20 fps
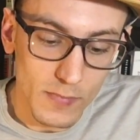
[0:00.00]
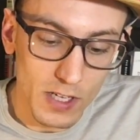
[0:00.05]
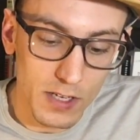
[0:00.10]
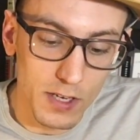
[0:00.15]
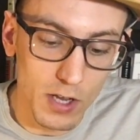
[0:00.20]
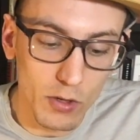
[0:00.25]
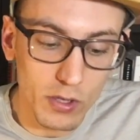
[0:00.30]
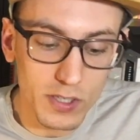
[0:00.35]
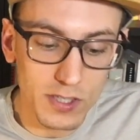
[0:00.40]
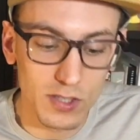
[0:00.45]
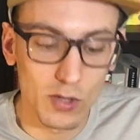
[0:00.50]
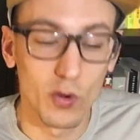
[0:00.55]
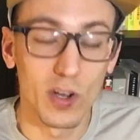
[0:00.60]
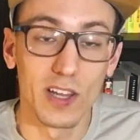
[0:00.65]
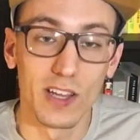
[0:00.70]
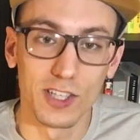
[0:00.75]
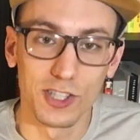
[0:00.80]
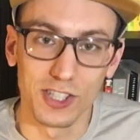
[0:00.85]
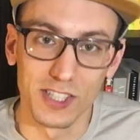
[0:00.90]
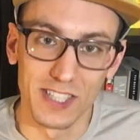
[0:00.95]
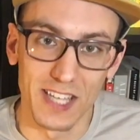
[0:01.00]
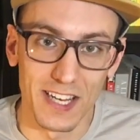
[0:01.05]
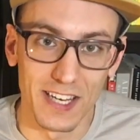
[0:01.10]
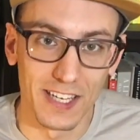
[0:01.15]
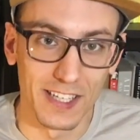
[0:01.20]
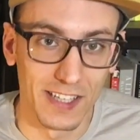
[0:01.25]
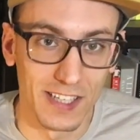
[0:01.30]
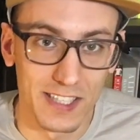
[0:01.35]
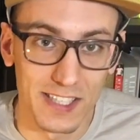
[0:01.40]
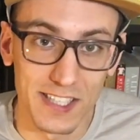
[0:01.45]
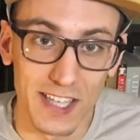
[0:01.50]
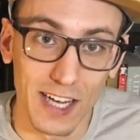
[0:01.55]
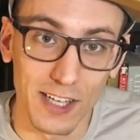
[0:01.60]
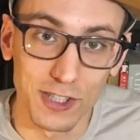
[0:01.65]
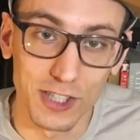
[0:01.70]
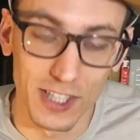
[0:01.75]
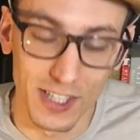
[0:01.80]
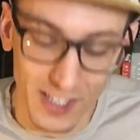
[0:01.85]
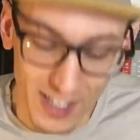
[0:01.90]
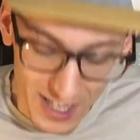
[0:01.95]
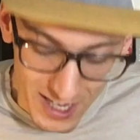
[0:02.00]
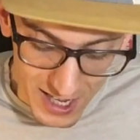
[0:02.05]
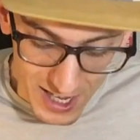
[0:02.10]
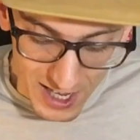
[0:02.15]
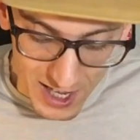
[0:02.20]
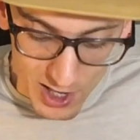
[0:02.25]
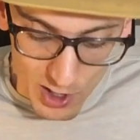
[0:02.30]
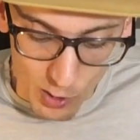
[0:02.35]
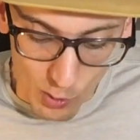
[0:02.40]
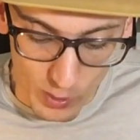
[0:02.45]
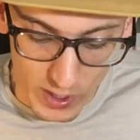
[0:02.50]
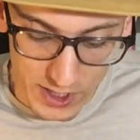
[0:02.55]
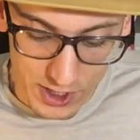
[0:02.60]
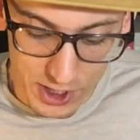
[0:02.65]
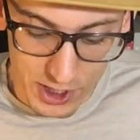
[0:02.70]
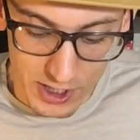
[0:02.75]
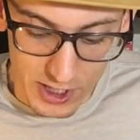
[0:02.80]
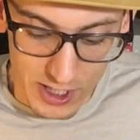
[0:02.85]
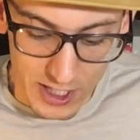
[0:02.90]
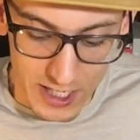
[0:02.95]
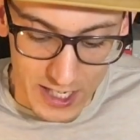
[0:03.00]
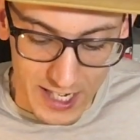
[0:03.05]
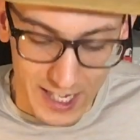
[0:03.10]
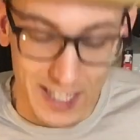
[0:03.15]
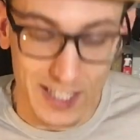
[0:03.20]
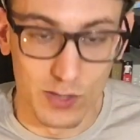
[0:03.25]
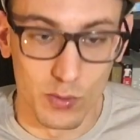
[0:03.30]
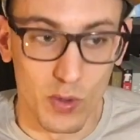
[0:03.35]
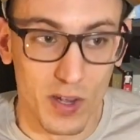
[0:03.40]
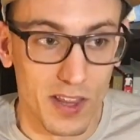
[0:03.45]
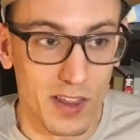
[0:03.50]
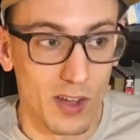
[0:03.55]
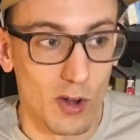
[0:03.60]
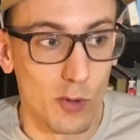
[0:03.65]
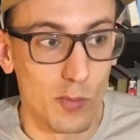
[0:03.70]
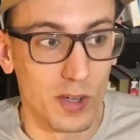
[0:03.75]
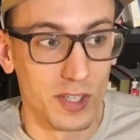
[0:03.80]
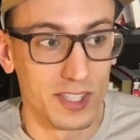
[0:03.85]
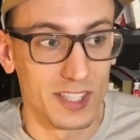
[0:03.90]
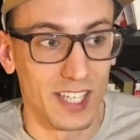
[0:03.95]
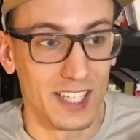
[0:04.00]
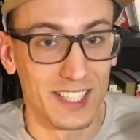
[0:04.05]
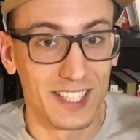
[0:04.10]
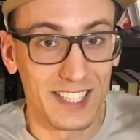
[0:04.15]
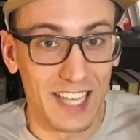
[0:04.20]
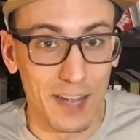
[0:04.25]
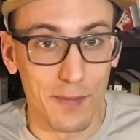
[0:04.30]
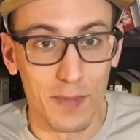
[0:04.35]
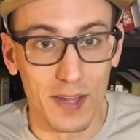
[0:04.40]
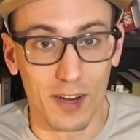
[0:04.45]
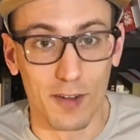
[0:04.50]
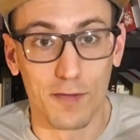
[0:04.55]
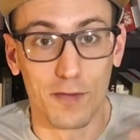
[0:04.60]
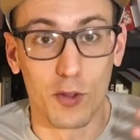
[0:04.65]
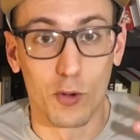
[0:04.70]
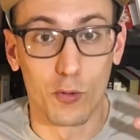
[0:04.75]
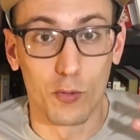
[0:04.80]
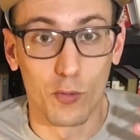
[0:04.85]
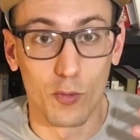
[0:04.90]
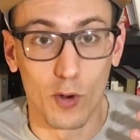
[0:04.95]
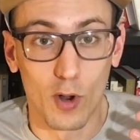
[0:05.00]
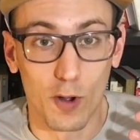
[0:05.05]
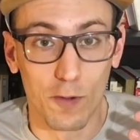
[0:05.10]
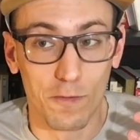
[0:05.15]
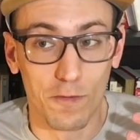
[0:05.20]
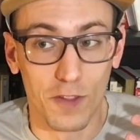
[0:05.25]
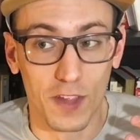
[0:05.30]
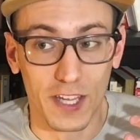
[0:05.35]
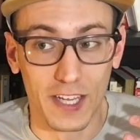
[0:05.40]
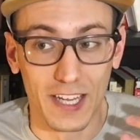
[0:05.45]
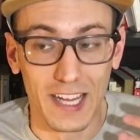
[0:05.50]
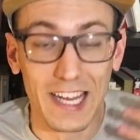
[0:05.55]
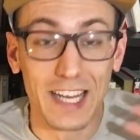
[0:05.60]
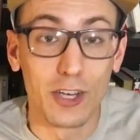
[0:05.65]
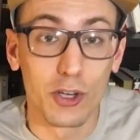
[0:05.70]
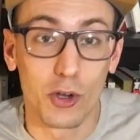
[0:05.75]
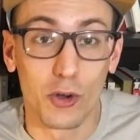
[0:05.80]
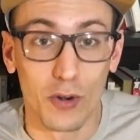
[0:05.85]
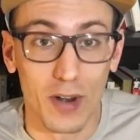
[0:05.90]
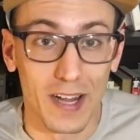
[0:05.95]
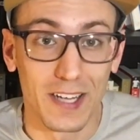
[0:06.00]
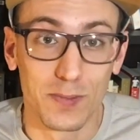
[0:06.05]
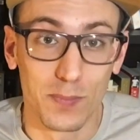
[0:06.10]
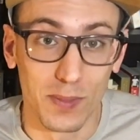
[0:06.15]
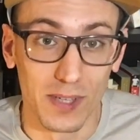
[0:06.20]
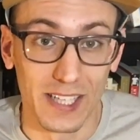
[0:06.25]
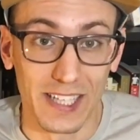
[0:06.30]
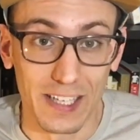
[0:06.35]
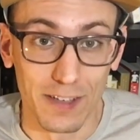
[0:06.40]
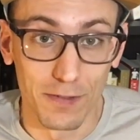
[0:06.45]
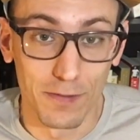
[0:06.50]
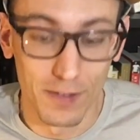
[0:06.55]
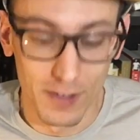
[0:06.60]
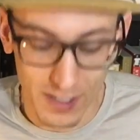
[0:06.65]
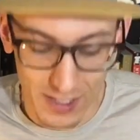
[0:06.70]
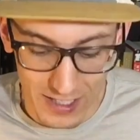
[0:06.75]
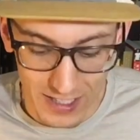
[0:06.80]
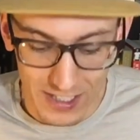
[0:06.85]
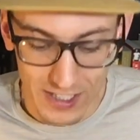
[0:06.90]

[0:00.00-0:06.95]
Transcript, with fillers: Notice the way that she's ending this section, which is with almost a statement of the of the incorrect belief.